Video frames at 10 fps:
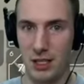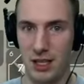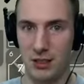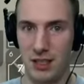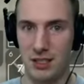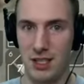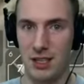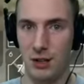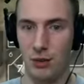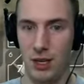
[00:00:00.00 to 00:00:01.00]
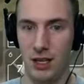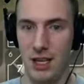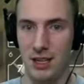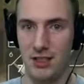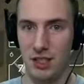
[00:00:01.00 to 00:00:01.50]
And now let's see. The Kwong
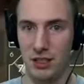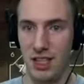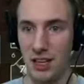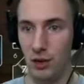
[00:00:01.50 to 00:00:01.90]
is still dead.